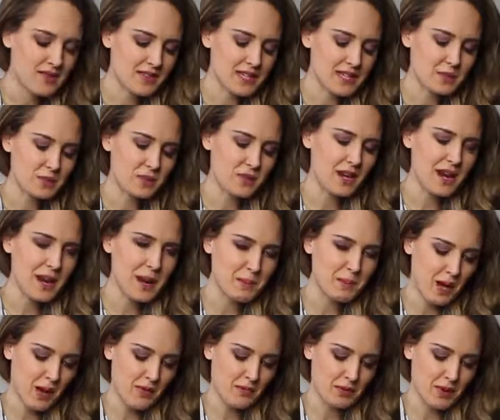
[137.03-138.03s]
that's where the name
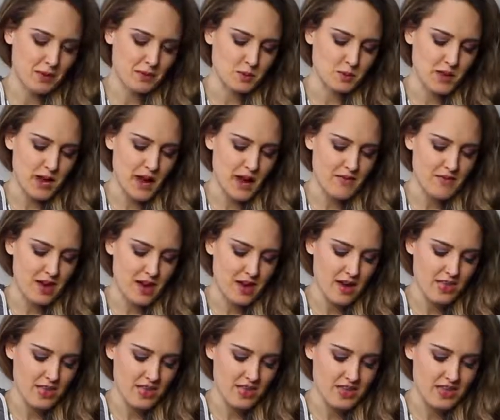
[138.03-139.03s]
comes from. So we have a
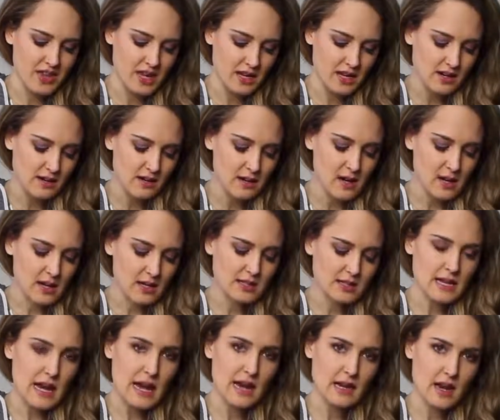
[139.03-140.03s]
thin
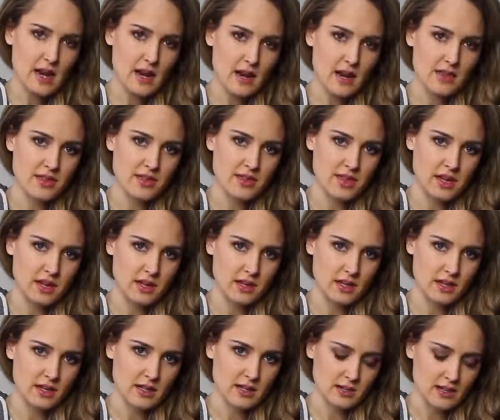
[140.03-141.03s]
side and a
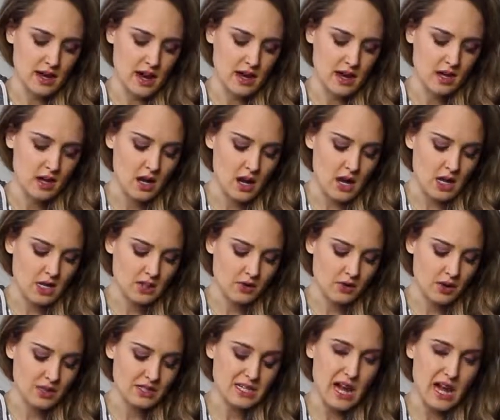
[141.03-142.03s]
thick side as
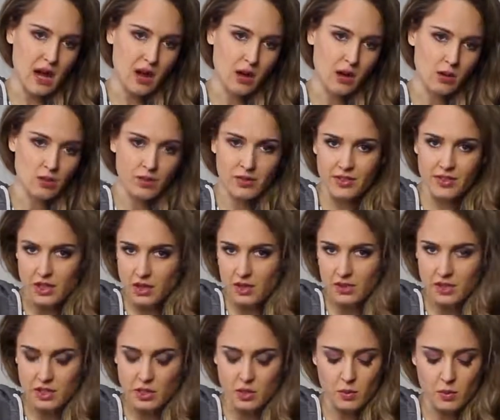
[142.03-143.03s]
far as how thin or
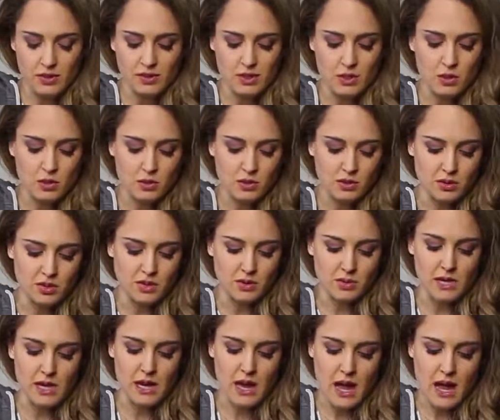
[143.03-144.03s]
thick you want the noodles to
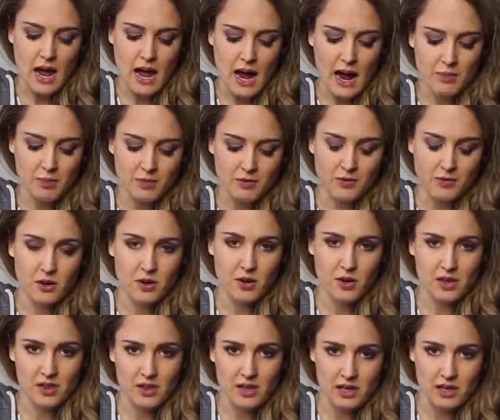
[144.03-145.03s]
be. I
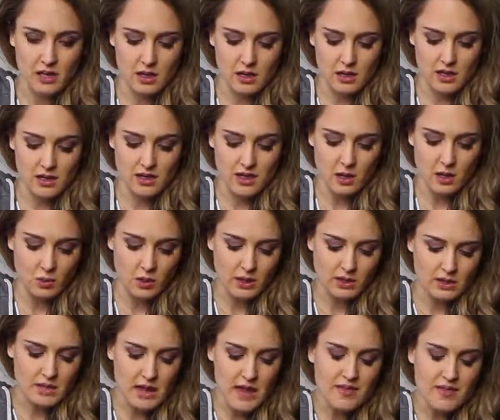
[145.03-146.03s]
prefer the thin
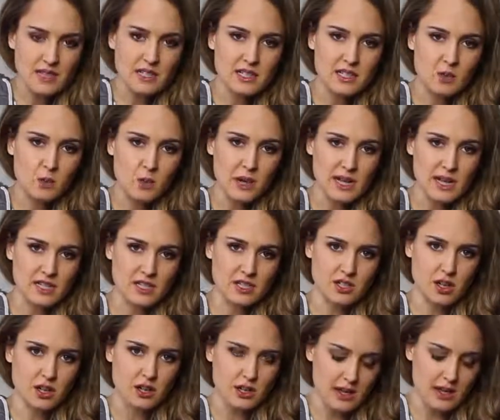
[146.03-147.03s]
ones. This is what I
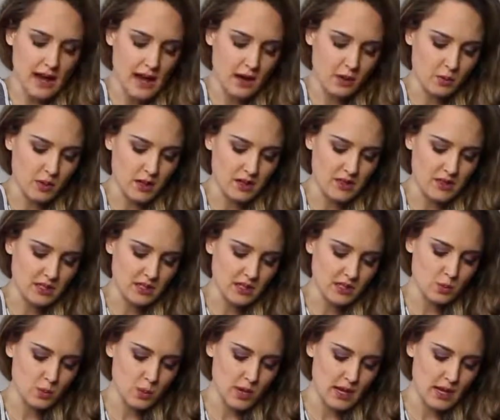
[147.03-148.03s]
started out with. This
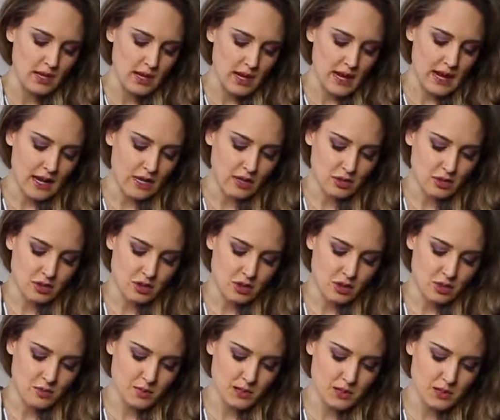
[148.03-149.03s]
is what
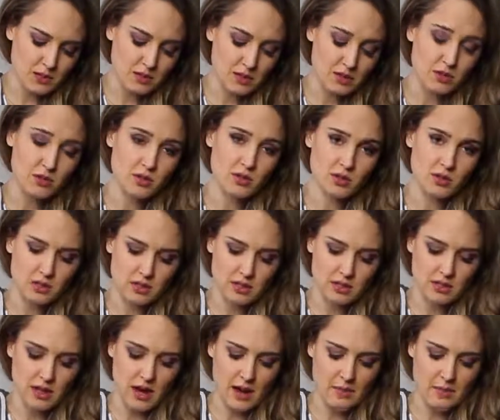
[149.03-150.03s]
introduced me to
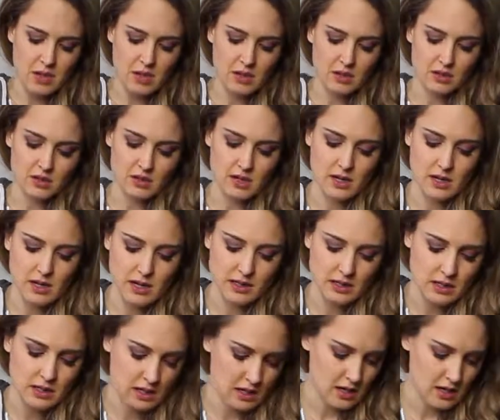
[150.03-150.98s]
zoodles, got me hooked on it.